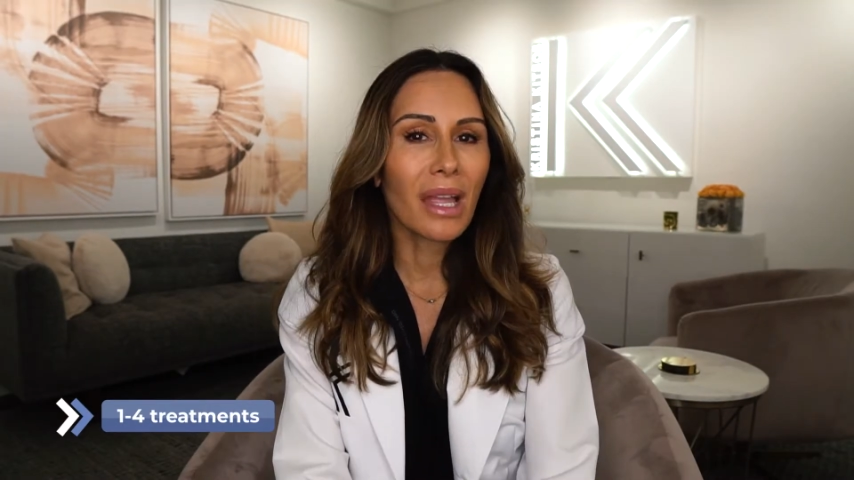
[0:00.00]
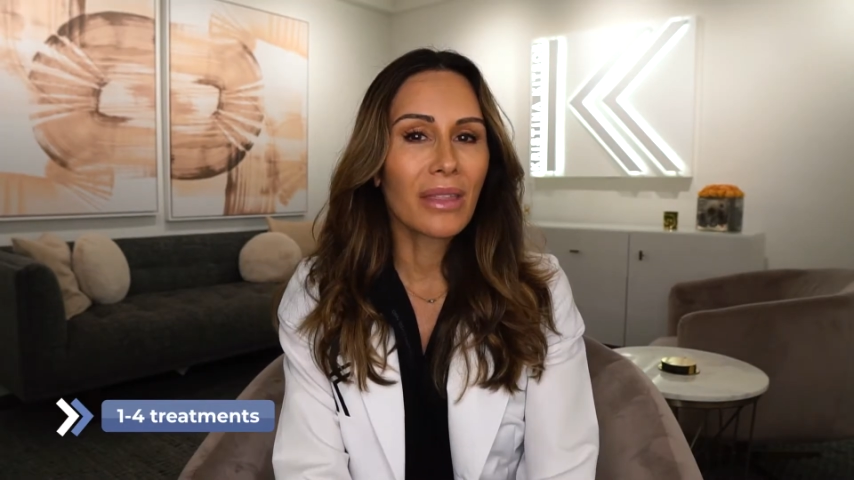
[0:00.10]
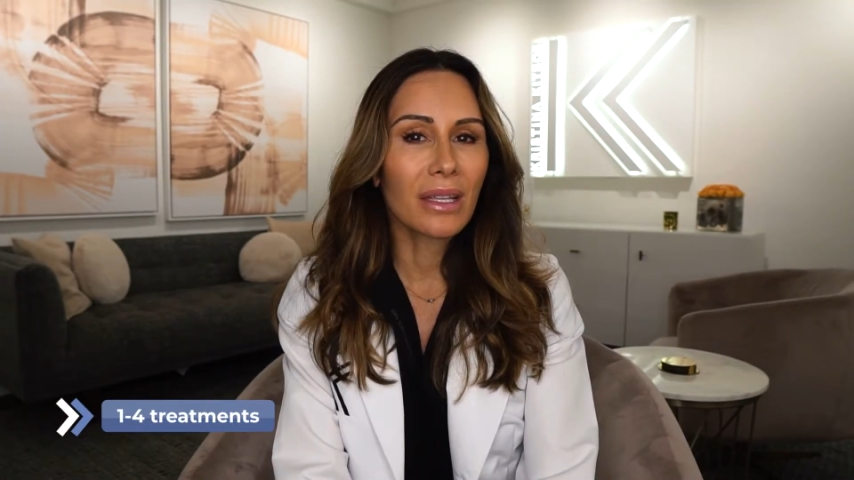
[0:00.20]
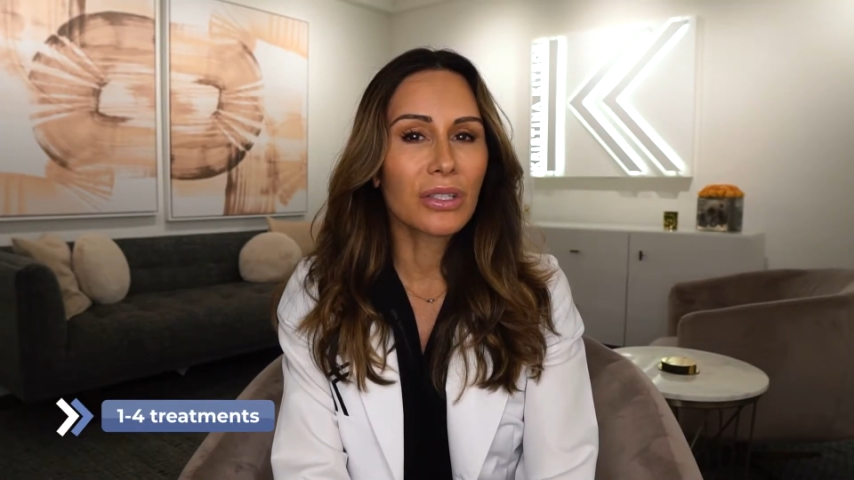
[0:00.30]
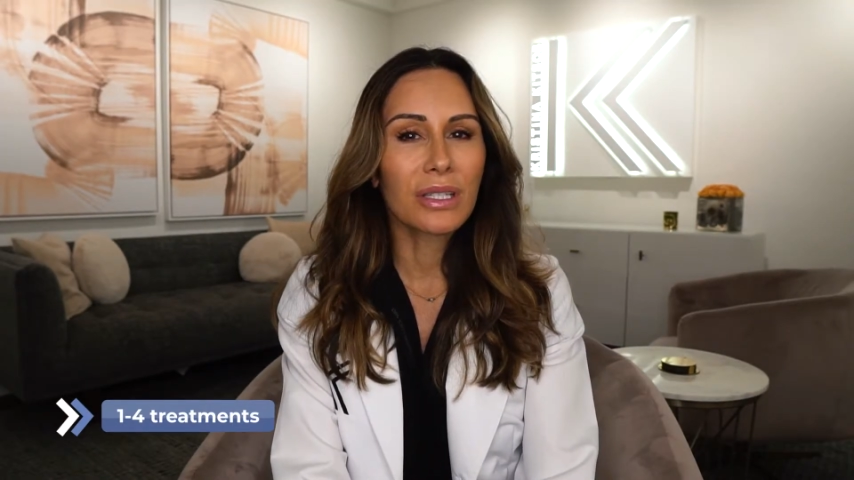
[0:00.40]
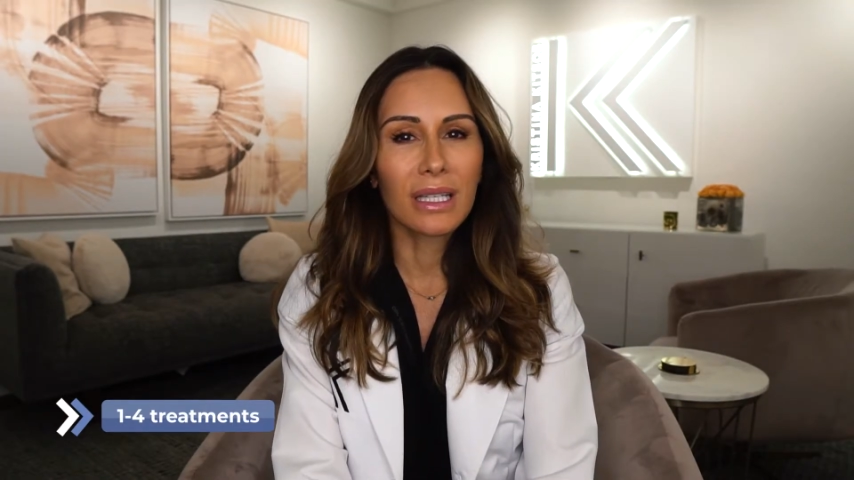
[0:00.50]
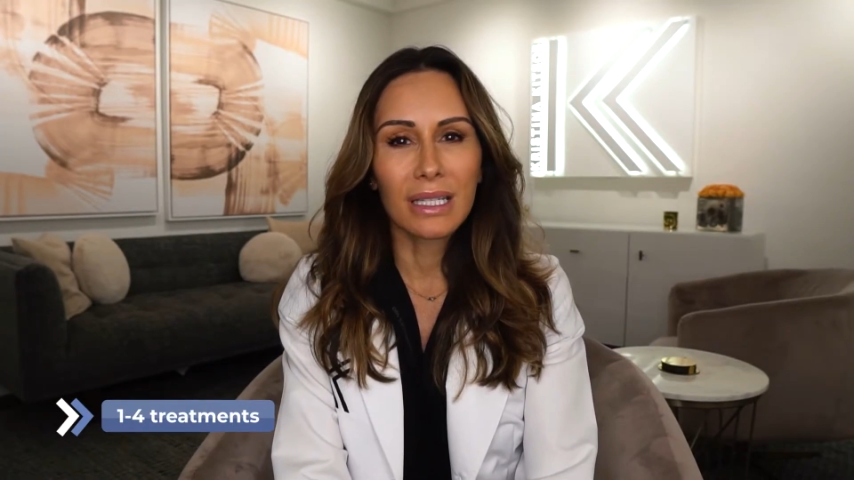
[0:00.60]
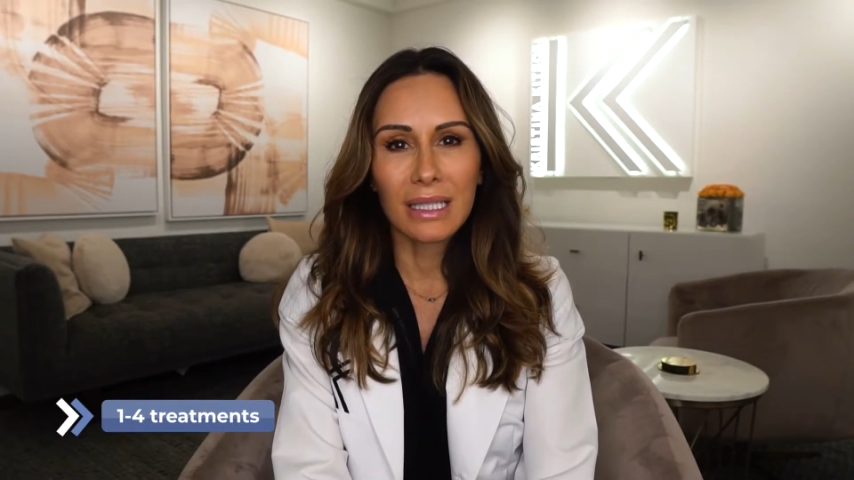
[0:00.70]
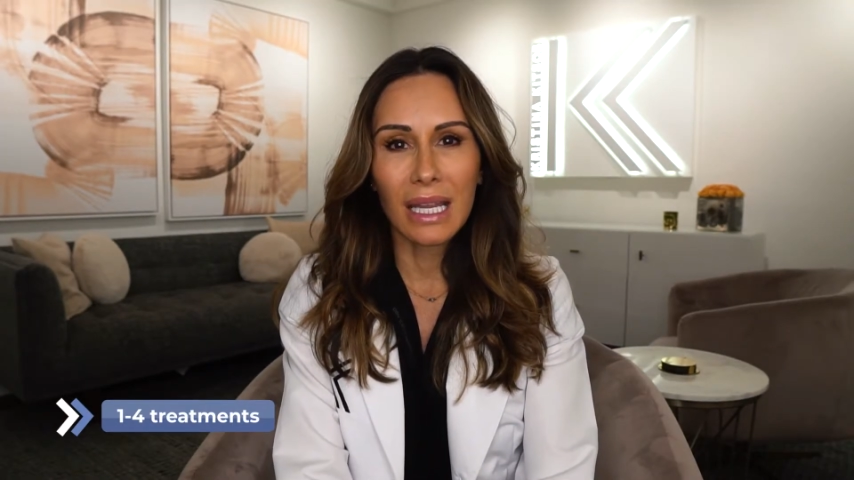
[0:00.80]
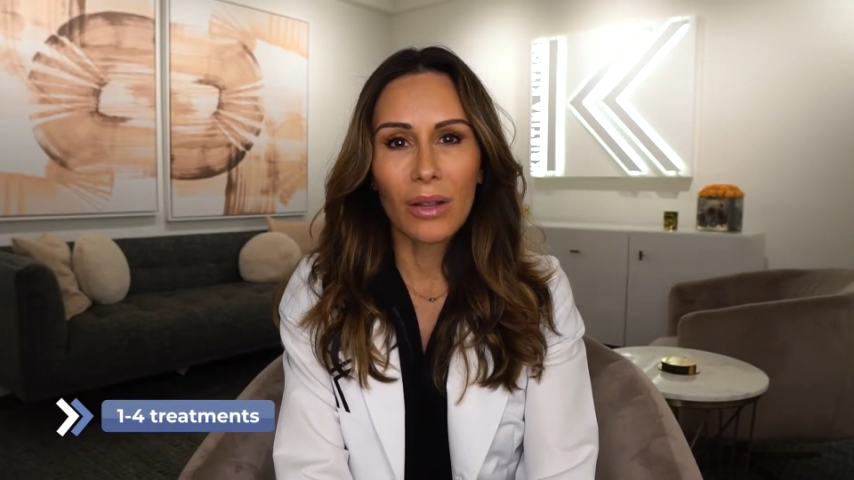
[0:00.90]
I think it's just
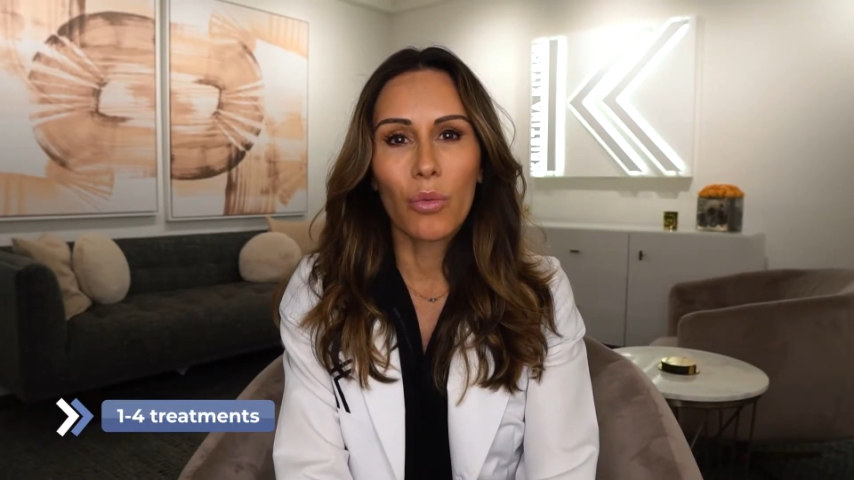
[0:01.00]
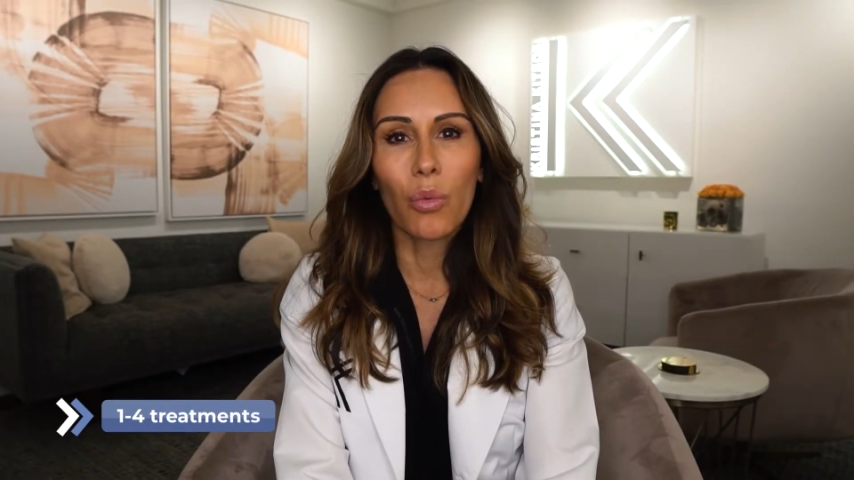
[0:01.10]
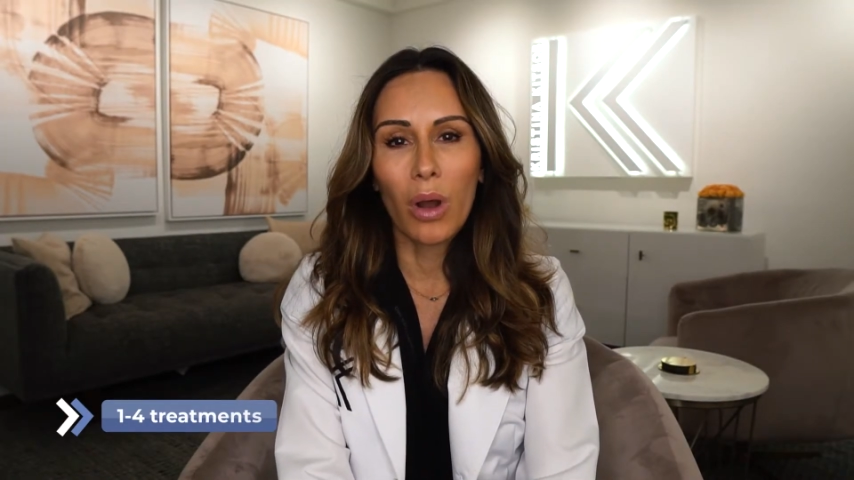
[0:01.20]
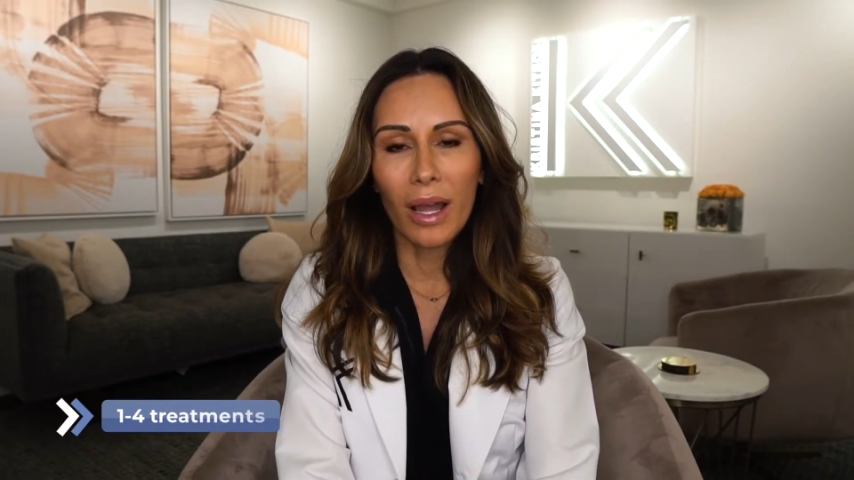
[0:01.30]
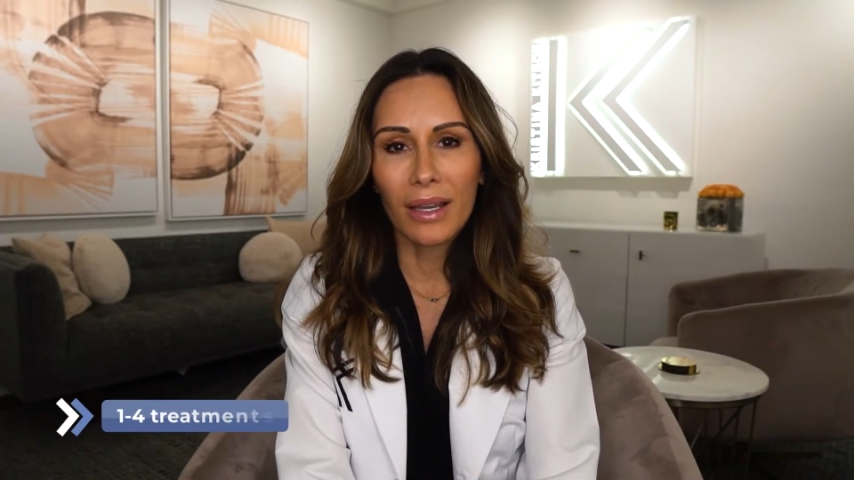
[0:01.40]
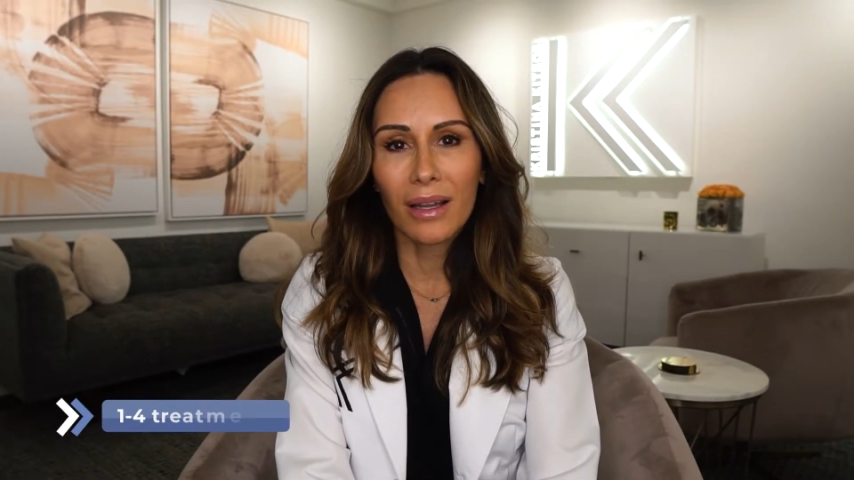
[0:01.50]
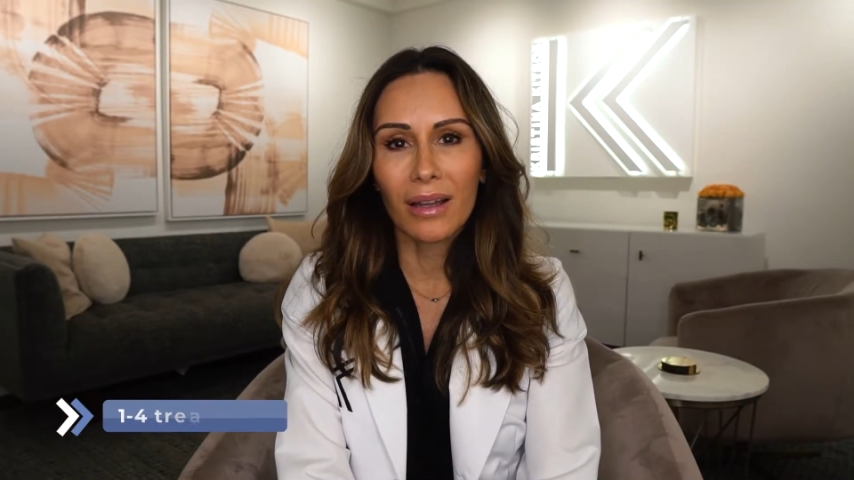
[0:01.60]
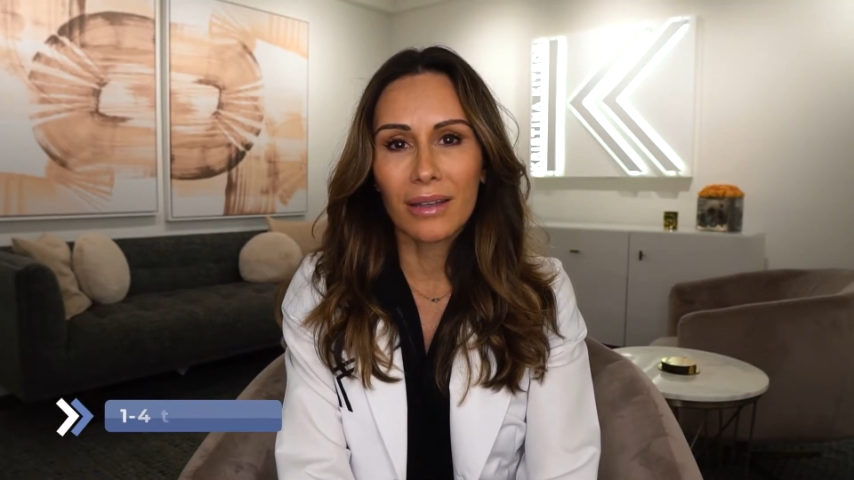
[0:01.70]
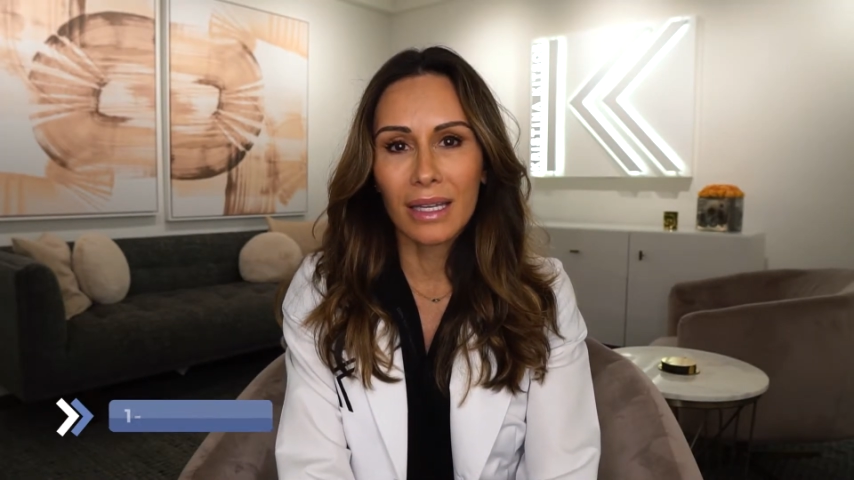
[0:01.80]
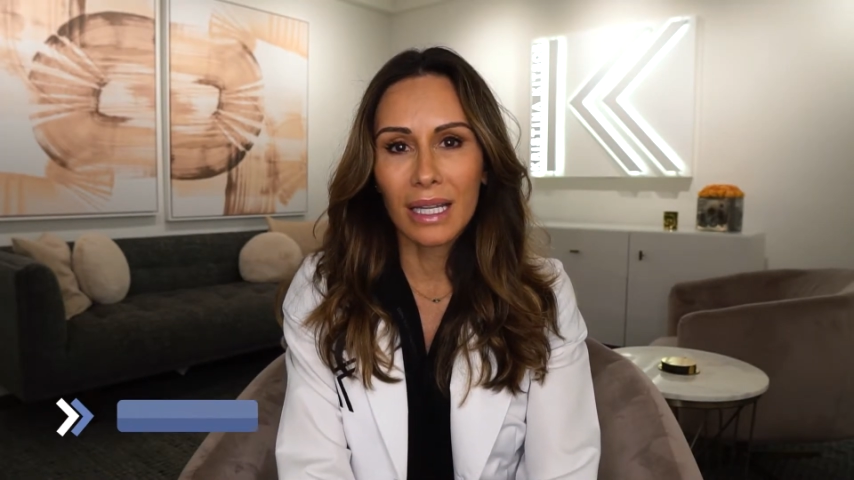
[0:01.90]
gonna take one
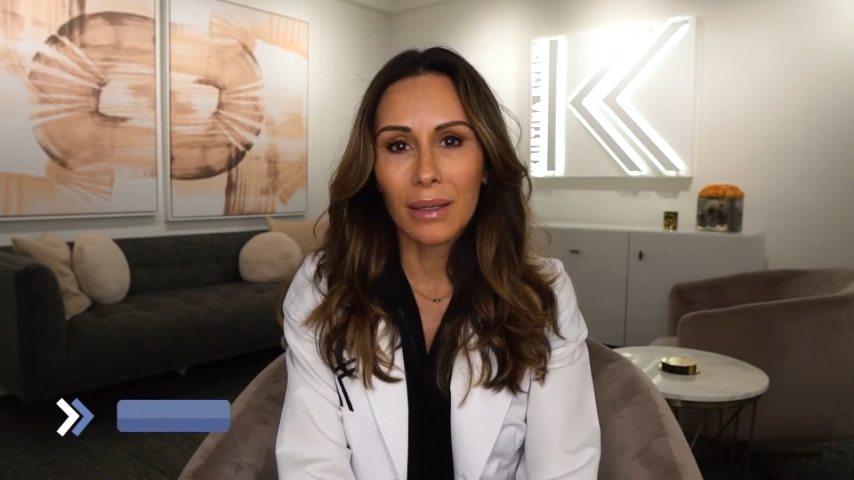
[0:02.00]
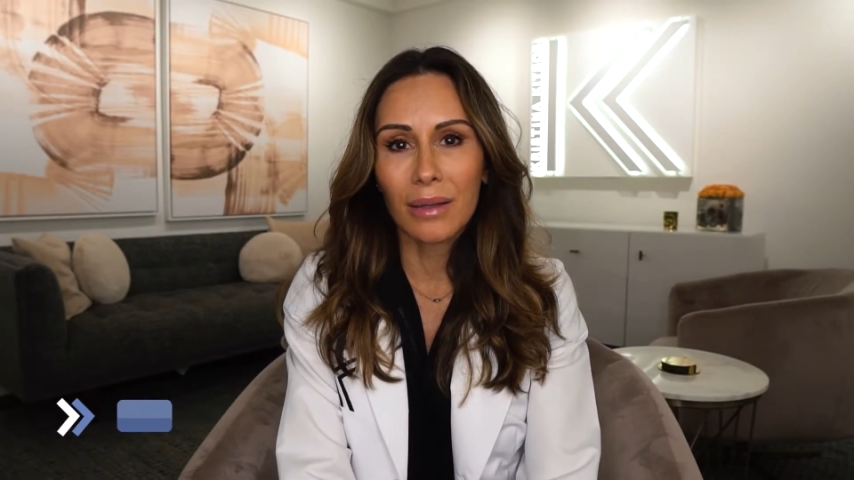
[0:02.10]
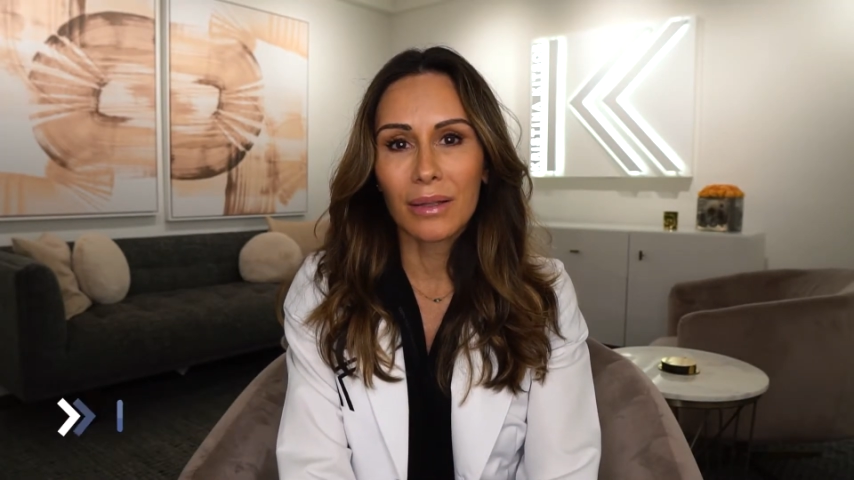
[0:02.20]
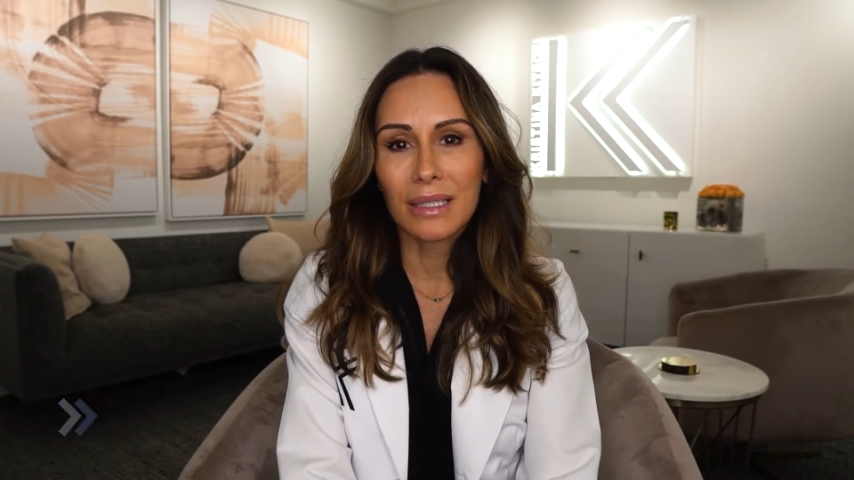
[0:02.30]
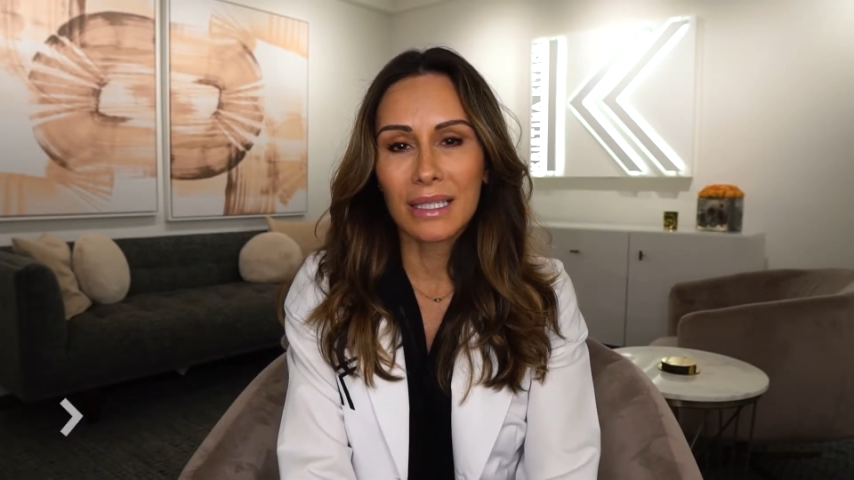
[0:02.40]
on Nick